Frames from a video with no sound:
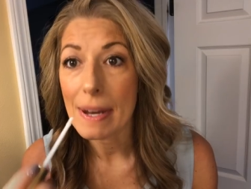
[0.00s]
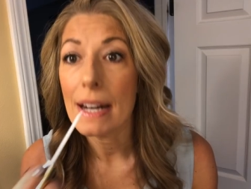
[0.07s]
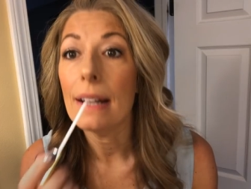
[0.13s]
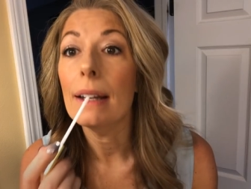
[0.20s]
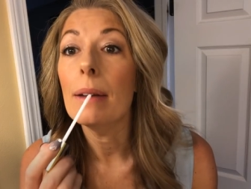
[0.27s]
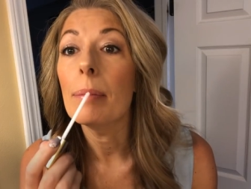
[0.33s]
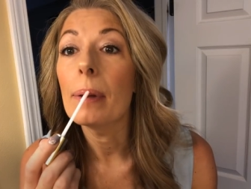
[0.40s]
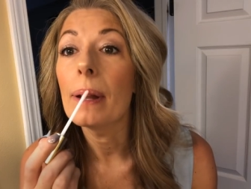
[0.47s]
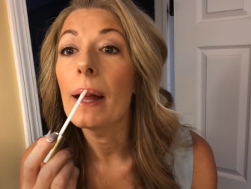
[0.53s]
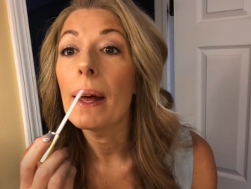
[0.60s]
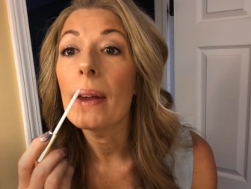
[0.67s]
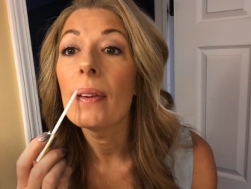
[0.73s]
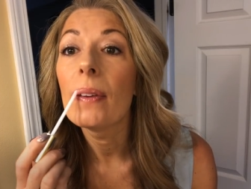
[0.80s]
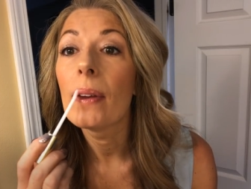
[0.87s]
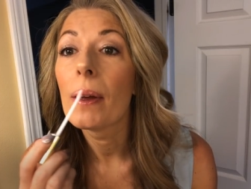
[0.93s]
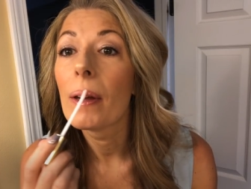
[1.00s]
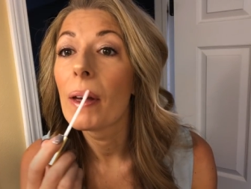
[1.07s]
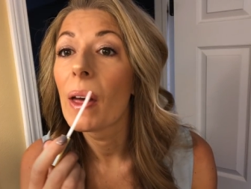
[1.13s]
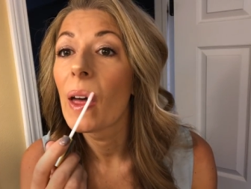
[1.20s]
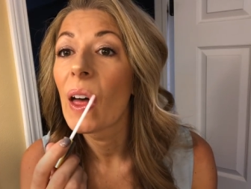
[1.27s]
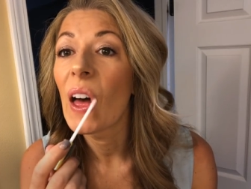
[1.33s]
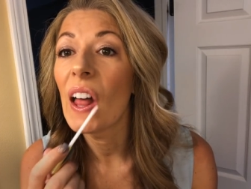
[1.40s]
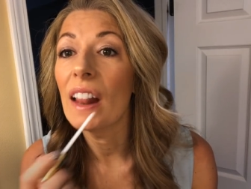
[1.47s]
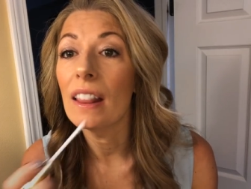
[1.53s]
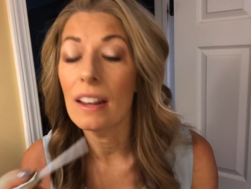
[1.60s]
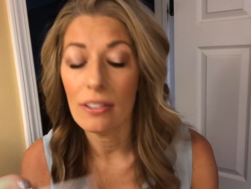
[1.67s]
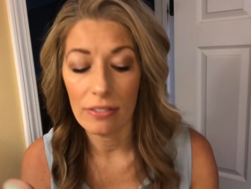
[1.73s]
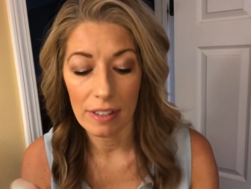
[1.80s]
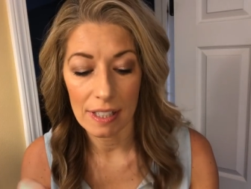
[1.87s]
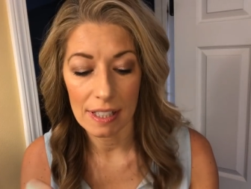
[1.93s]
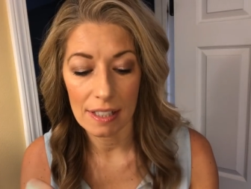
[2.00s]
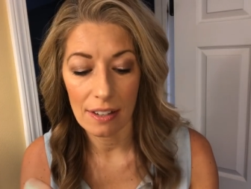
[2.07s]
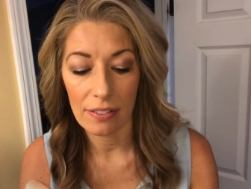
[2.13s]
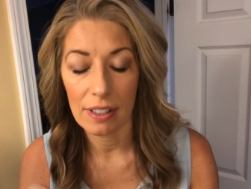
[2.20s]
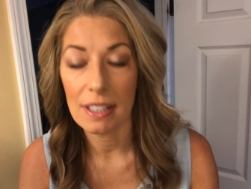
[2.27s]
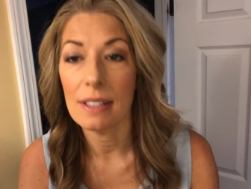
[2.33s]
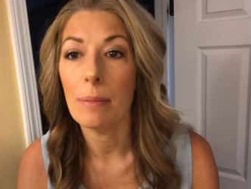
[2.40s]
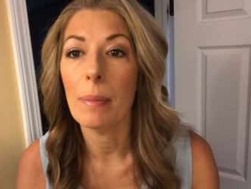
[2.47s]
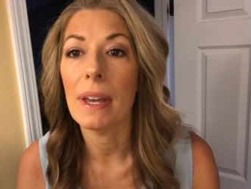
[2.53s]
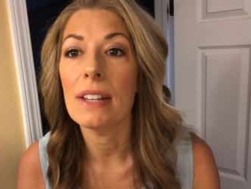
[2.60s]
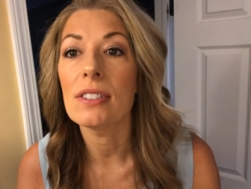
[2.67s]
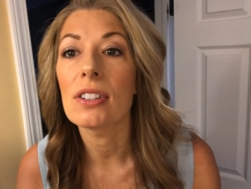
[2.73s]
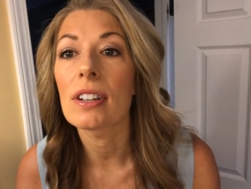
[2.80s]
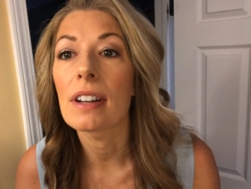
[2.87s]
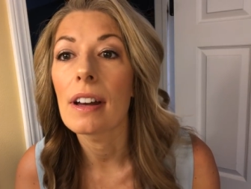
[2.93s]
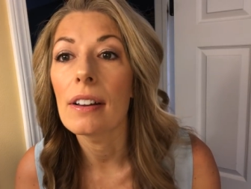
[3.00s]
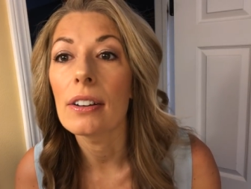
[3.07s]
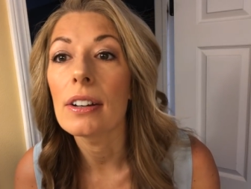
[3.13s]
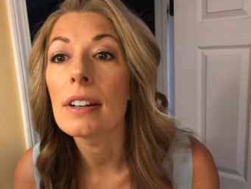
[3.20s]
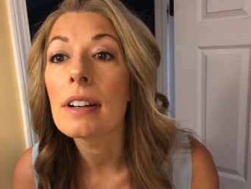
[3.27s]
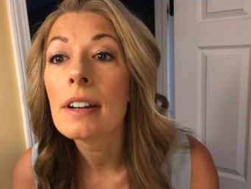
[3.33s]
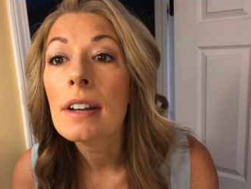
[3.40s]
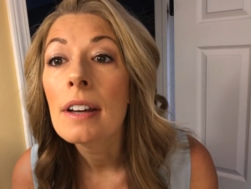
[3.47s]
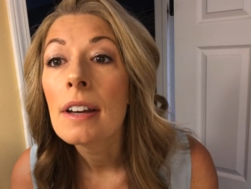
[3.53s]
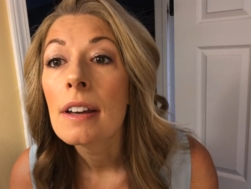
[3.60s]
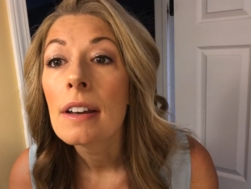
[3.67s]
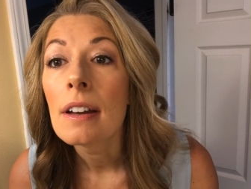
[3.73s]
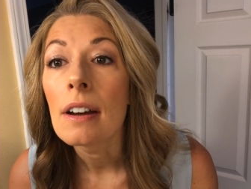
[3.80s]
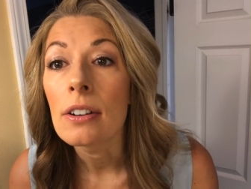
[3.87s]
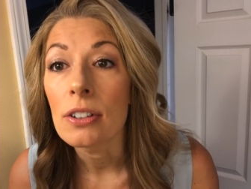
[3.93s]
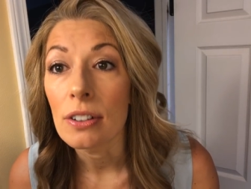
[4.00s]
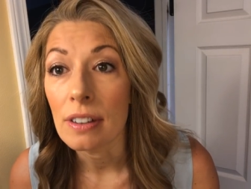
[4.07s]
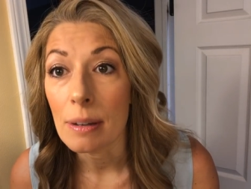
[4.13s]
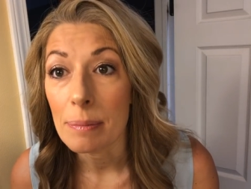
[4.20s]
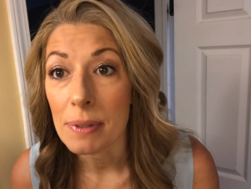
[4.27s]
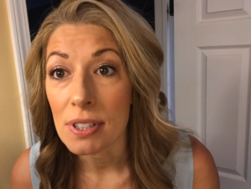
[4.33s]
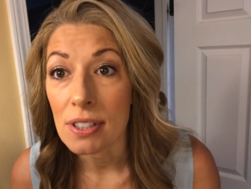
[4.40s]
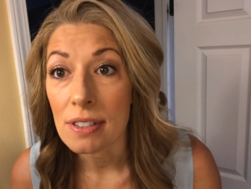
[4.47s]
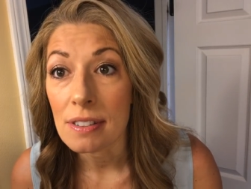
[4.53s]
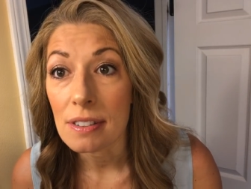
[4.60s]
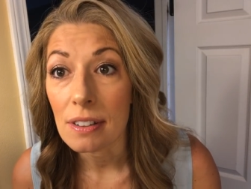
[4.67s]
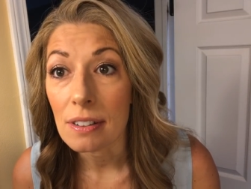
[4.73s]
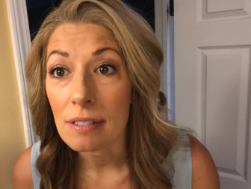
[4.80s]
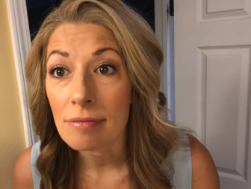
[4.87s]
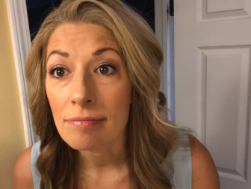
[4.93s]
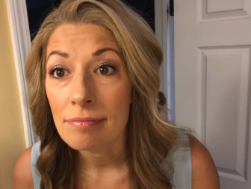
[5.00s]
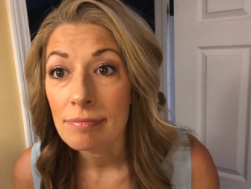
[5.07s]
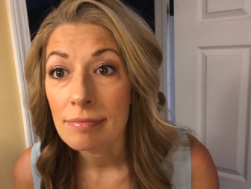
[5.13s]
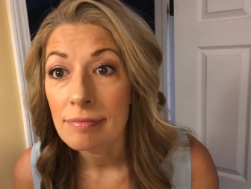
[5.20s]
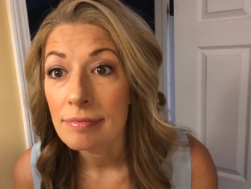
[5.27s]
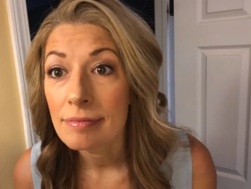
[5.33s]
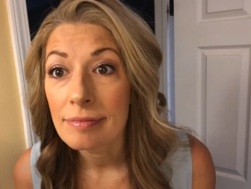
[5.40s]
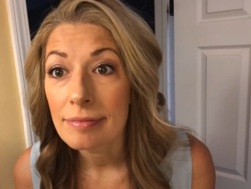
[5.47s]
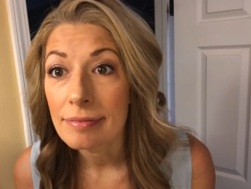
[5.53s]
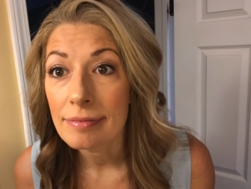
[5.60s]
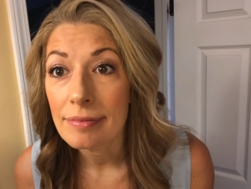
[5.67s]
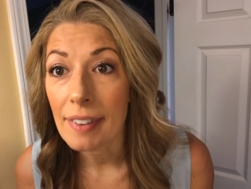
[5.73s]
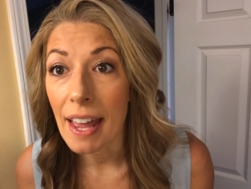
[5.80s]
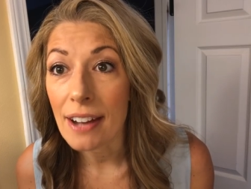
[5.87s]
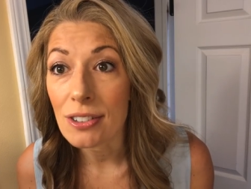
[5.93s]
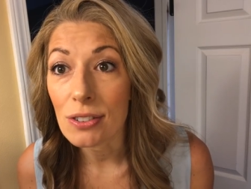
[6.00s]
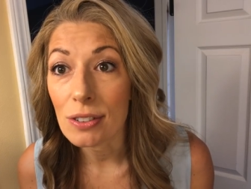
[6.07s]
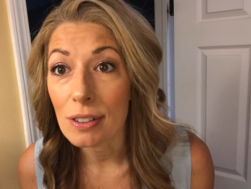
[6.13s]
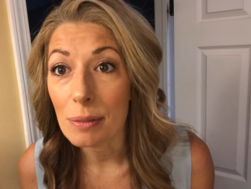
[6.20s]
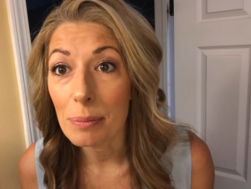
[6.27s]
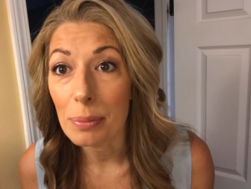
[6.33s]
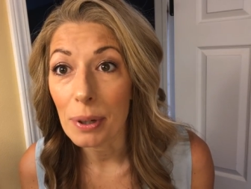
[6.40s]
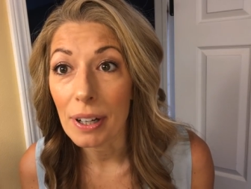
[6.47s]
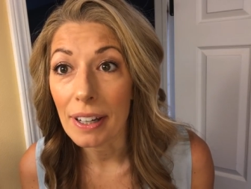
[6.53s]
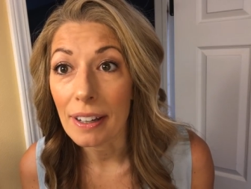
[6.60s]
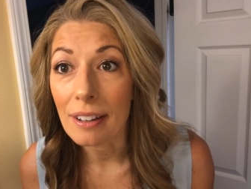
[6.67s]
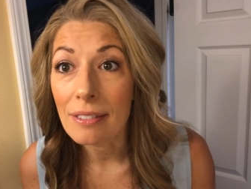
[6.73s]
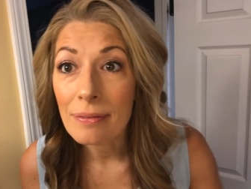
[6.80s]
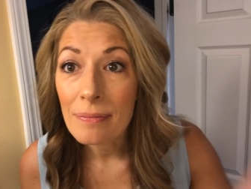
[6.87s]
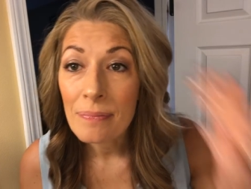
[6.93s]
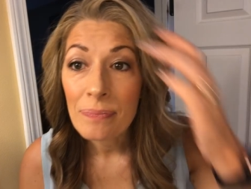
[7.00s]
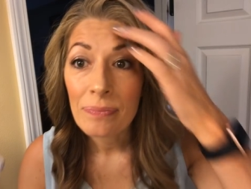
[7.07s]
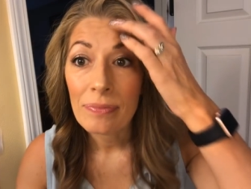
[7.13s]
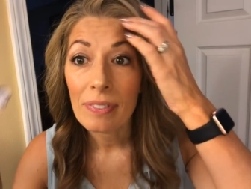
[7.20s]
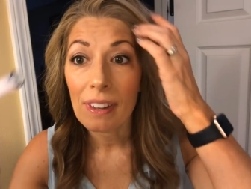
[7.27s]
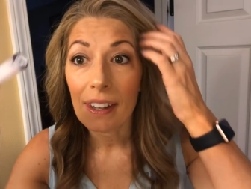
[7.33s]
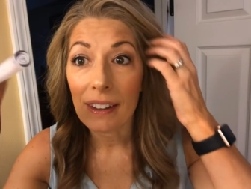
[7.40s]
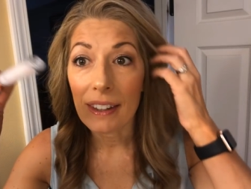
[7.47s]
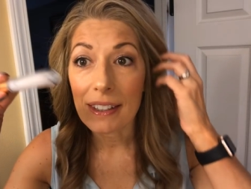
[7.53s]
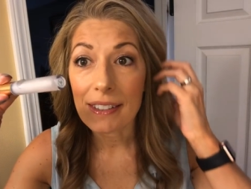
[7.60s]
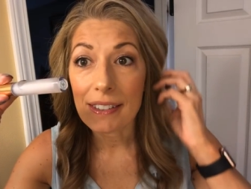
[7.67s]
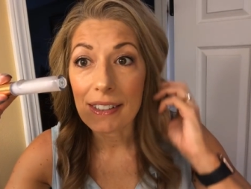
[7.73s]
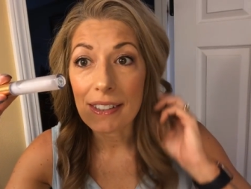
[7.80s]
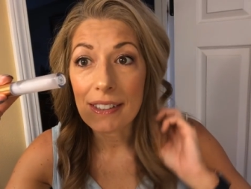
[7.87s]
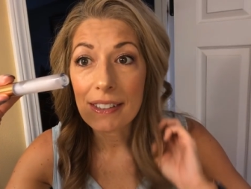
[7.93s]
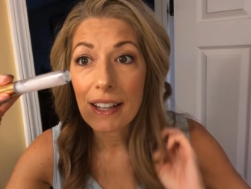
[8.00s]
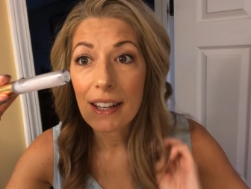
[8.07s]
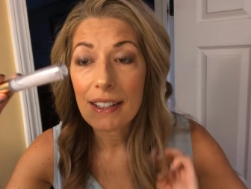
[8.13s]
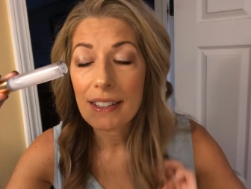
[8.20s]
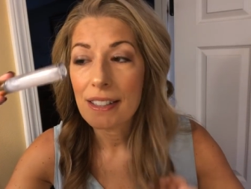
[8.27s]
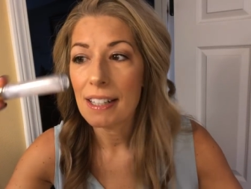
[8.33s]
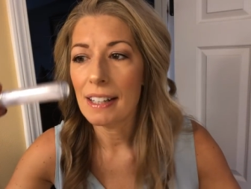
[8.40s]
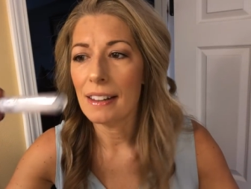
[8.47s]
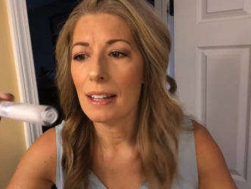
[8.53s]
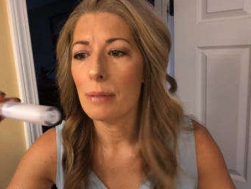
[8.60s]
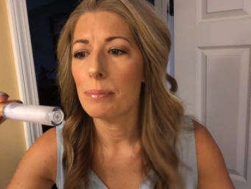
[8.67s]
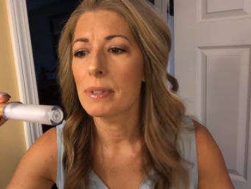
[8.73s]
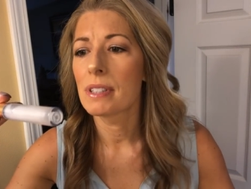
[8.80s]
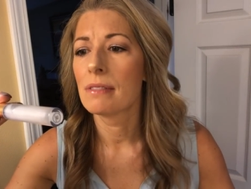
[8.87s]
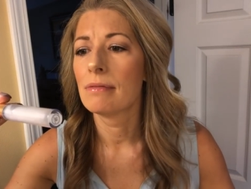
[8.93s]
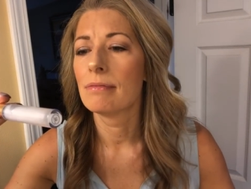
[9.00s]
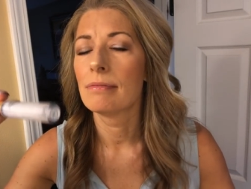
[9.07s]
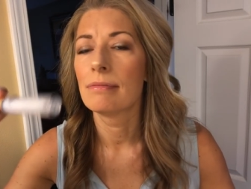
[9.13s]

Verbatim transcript: bit of lip gloss. I love this stuff because it makes your color on your lips just look natural and pretty. This is uh, City Lips,